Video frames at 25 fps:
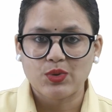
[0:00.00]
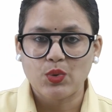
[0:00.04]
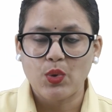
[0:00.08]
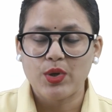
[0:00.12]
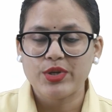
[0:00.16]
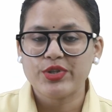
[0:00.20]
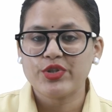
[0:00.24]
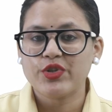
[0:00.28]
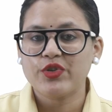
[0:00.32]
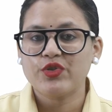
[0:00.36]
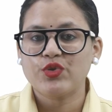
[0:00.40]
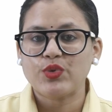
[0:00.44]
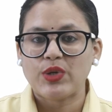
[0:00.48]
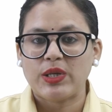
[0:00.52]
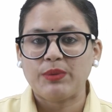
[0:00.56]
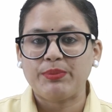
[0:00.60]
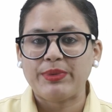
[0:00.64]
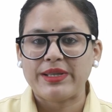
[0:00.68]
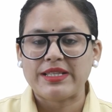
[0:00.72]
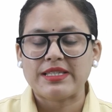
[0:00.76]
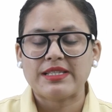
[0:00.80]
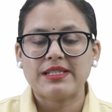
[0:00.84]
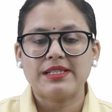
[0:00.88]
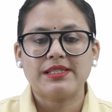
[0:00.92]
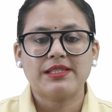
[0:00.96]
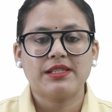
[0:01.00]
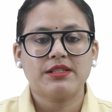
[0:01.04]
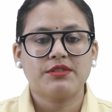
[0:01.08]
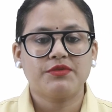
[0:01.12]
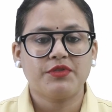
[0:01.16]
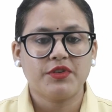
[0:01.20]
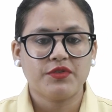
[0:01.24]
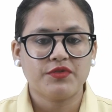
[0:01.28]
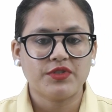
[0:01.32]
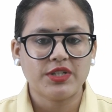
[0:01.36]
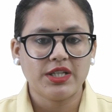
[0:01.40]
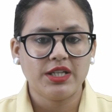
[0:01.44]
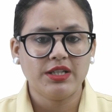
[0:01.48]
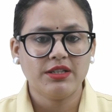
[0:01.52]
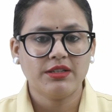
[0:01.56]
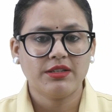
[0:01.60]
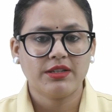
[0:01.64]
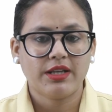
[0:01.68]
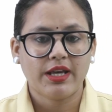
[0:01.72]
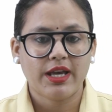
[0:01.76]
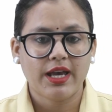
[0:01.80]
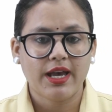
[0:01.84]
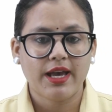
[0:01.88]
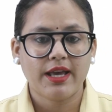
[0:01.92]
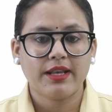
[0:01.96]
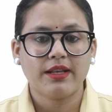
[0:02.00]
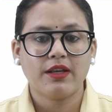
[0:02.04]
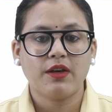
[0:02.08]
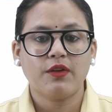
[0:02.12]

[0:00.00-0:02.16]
Cost of 12 pencils is 15, and